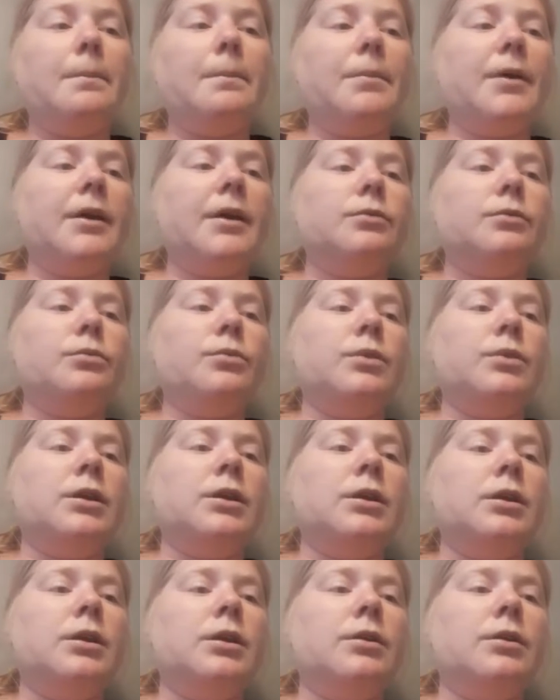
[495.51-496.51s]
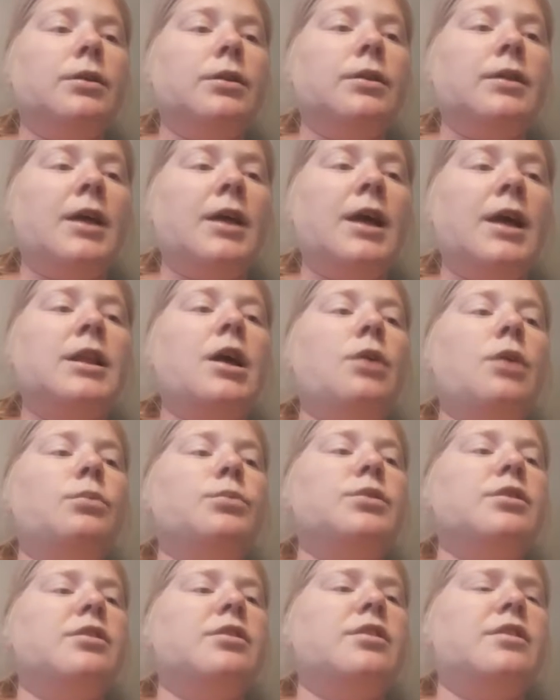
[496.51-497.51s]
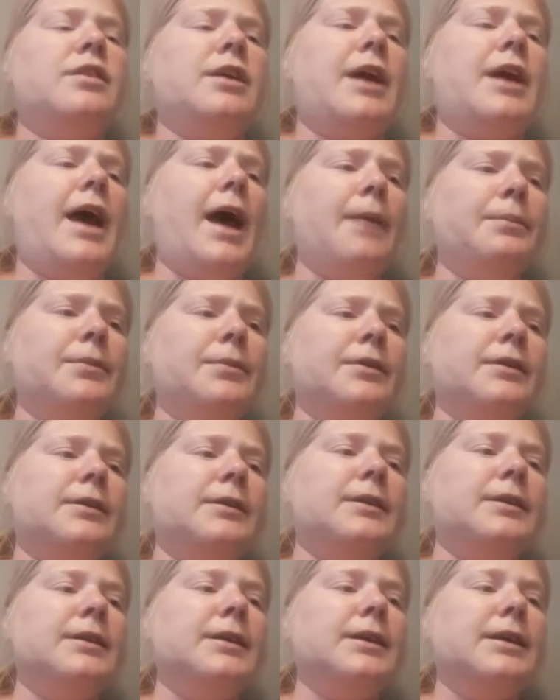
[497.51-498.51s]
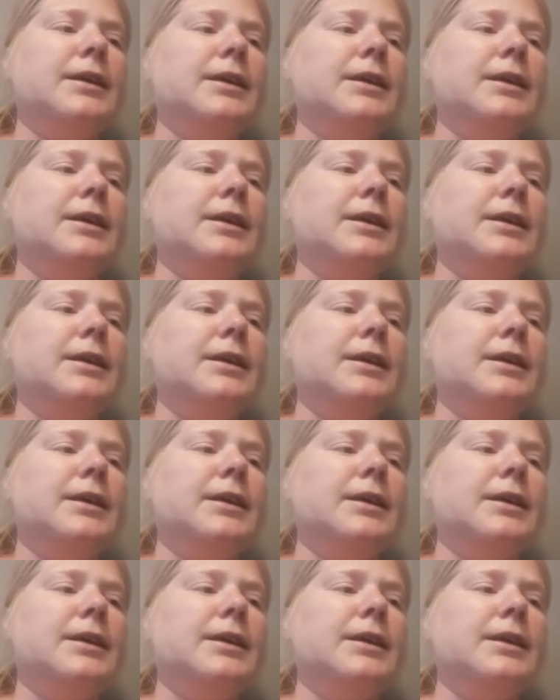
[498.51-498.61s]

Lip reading: But then a weird thing happens.